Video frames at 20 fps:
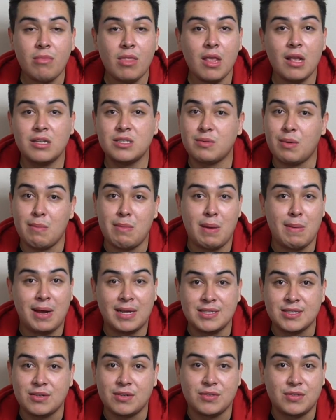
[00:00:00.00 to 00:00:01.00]
And so my mom
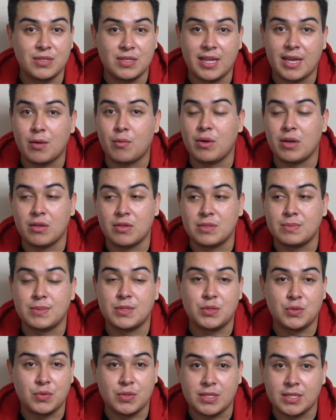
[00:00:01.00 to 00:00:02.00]
had to go to like one of those
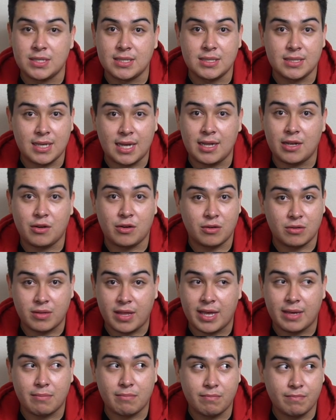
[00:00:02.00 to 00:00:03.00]
masseuses at her
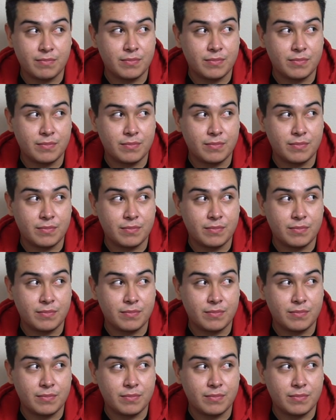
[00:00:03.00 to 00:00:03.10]
like